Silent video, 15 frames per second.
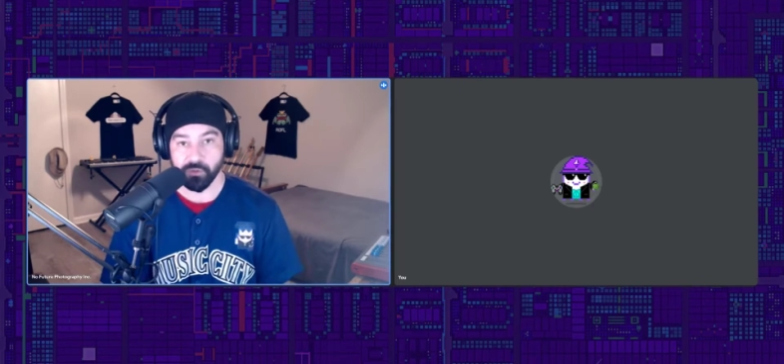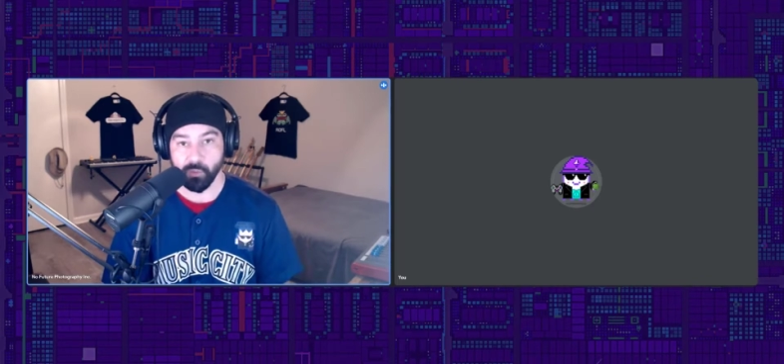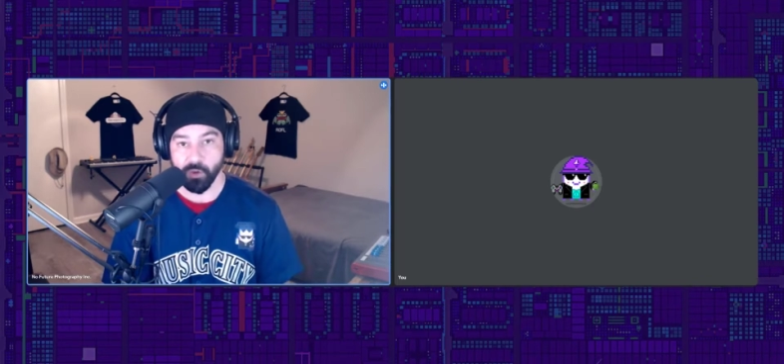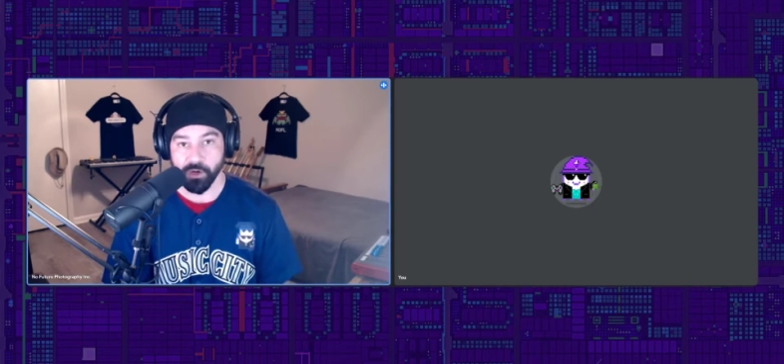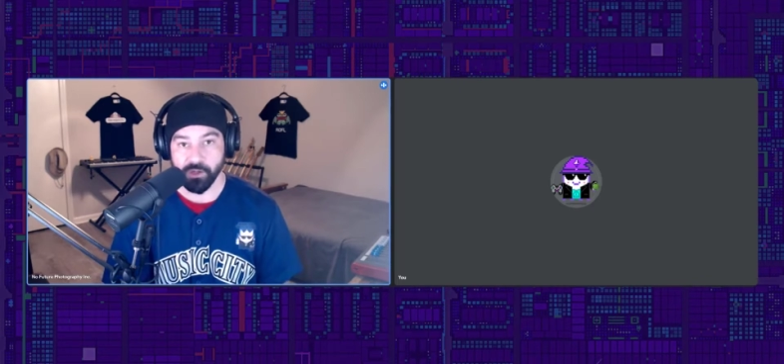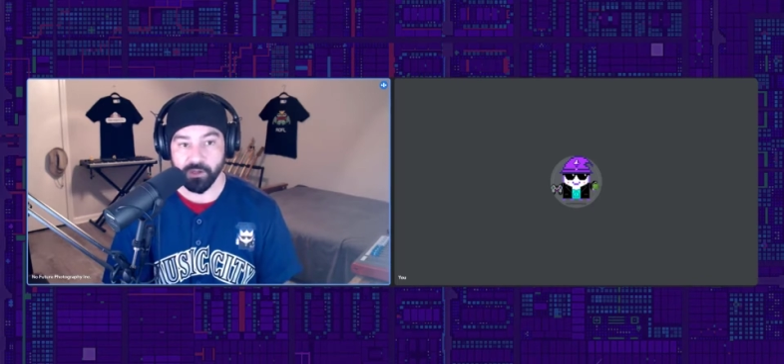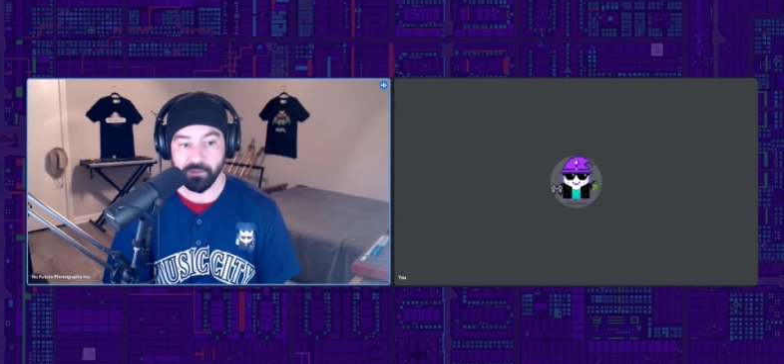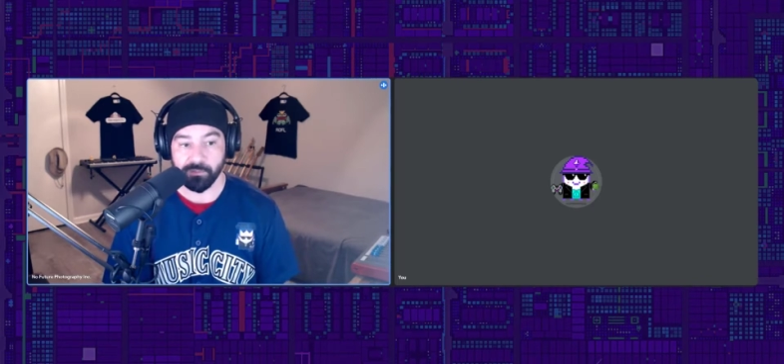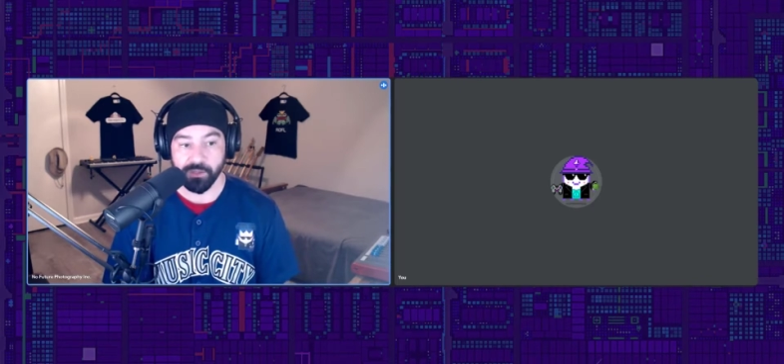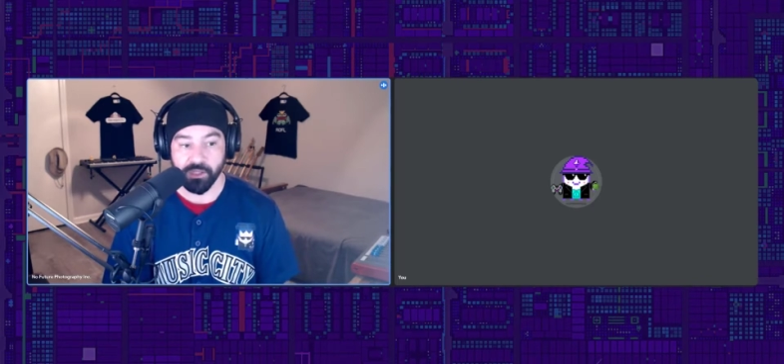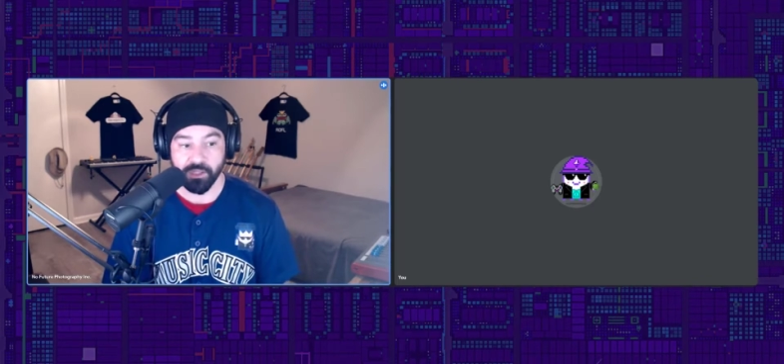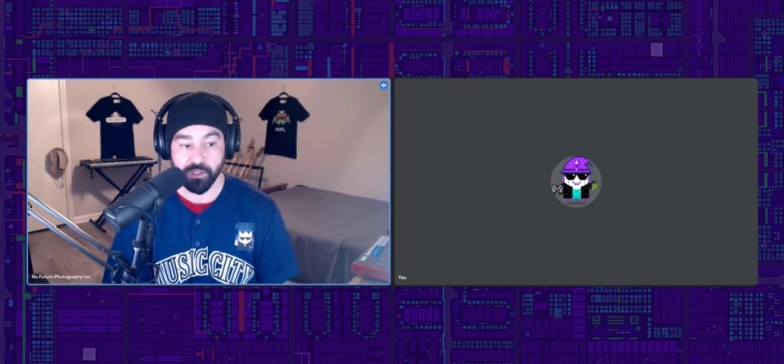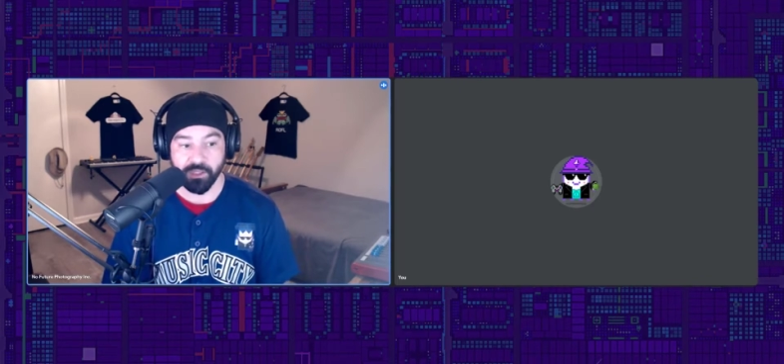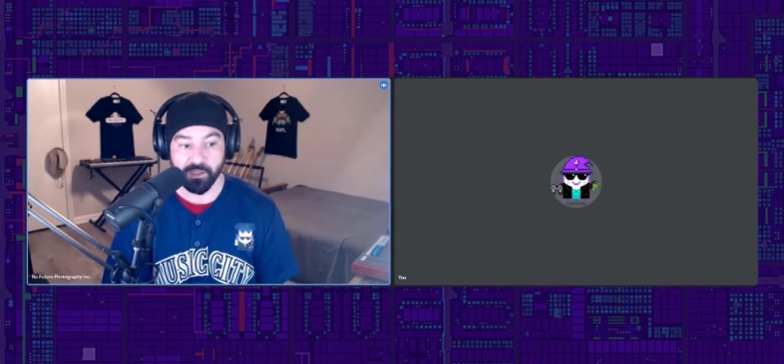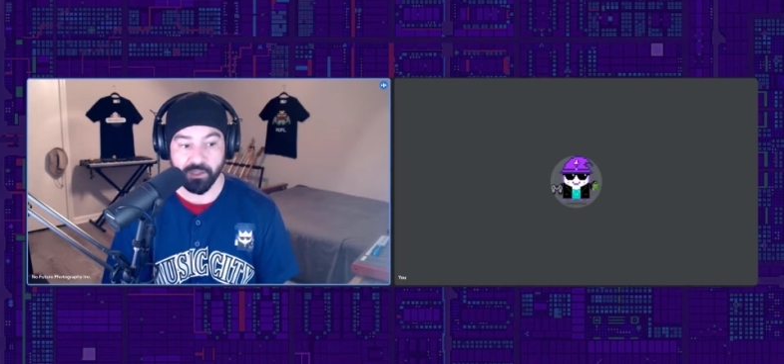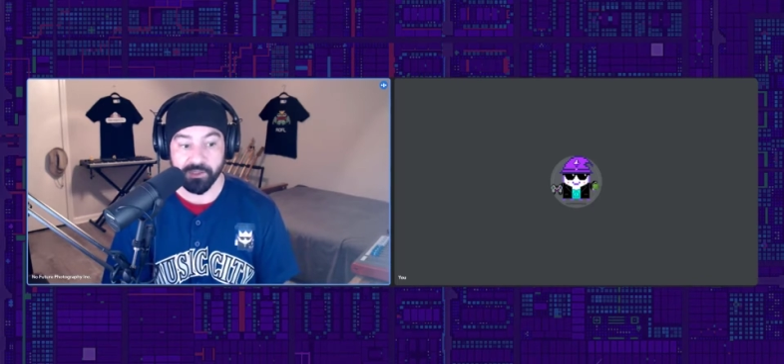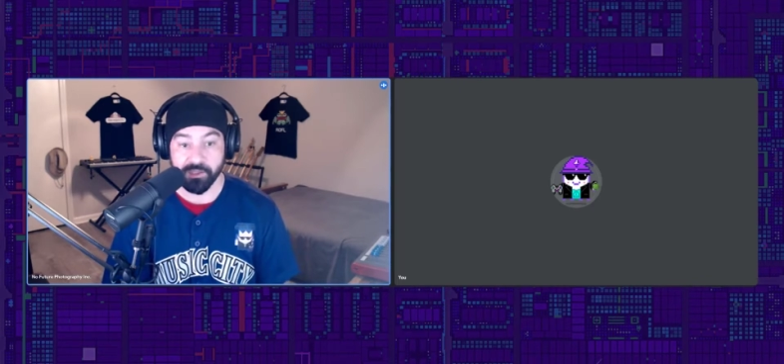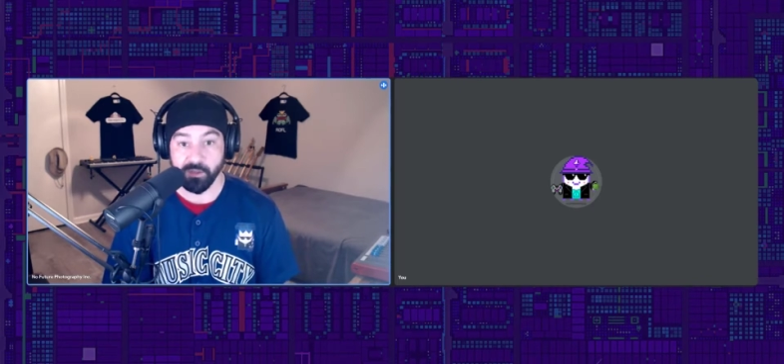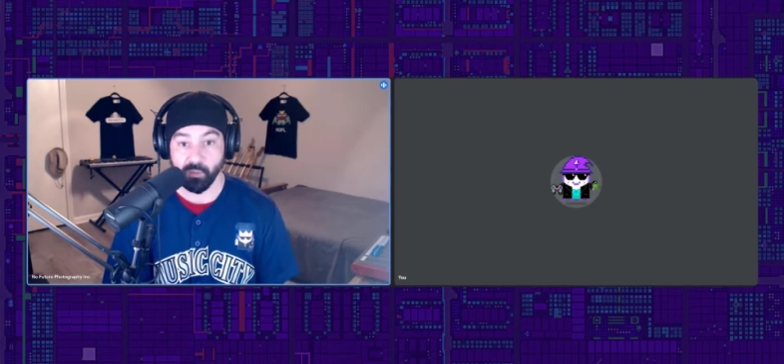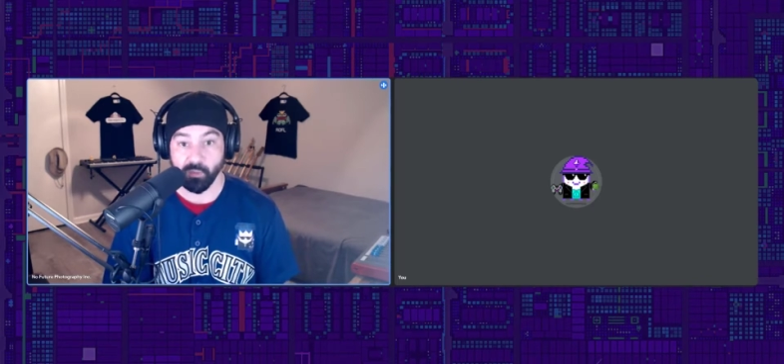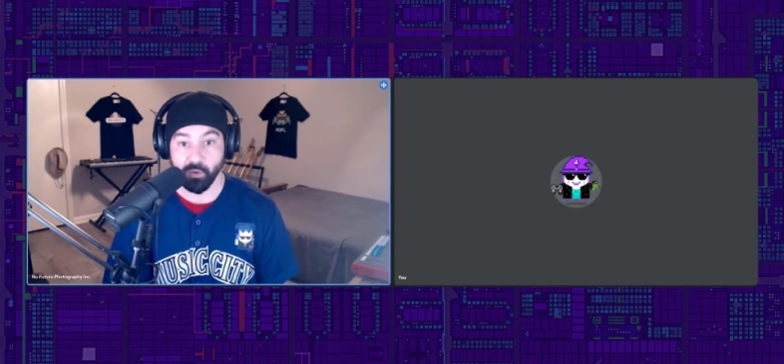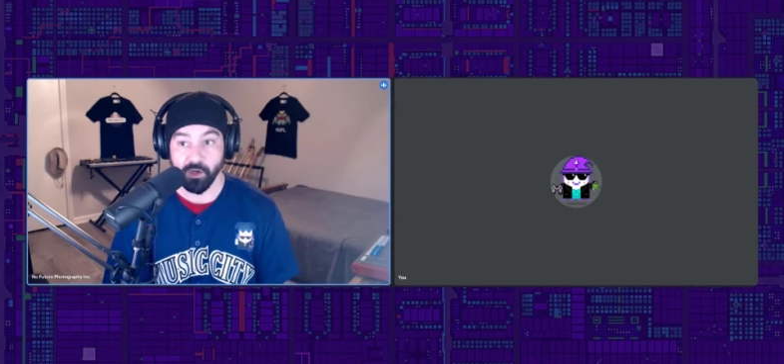One of them being a
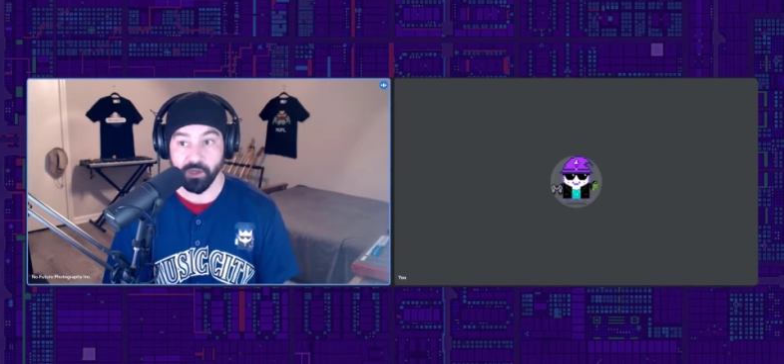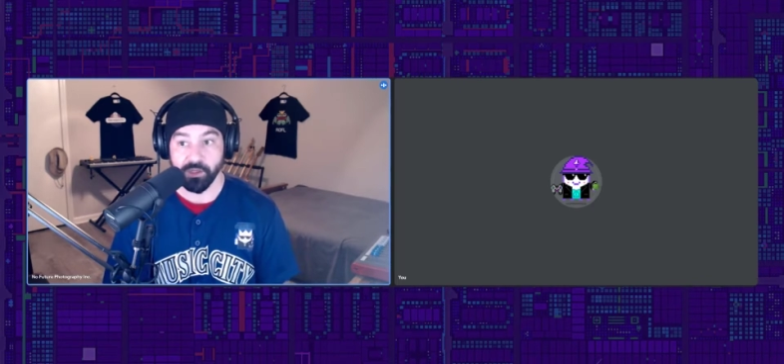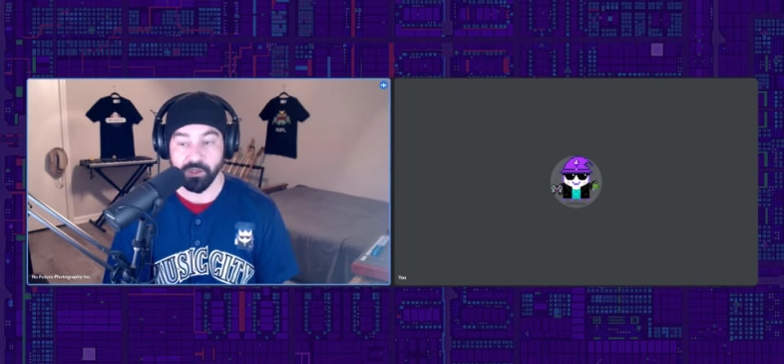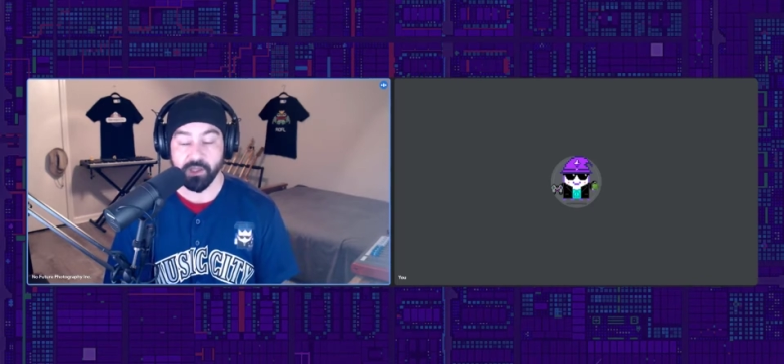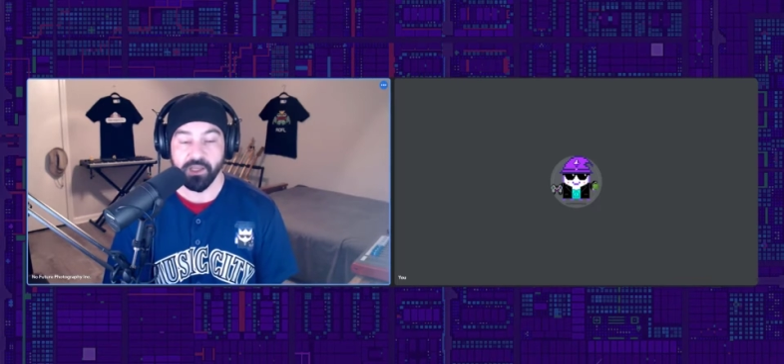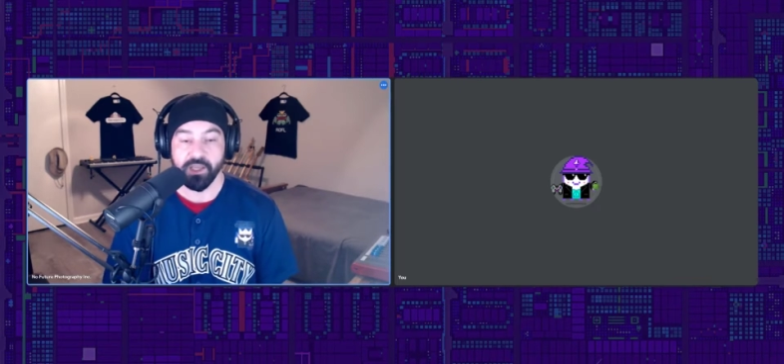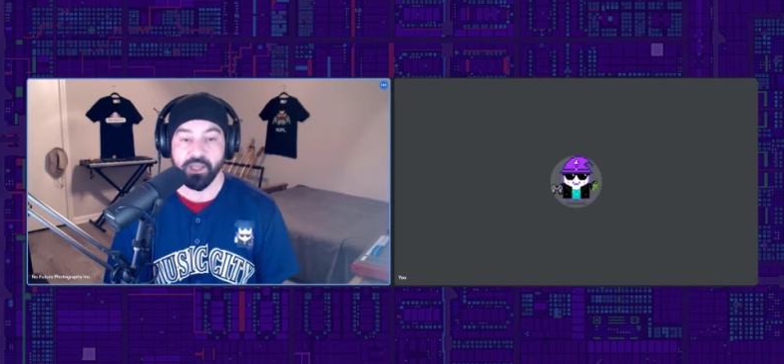D1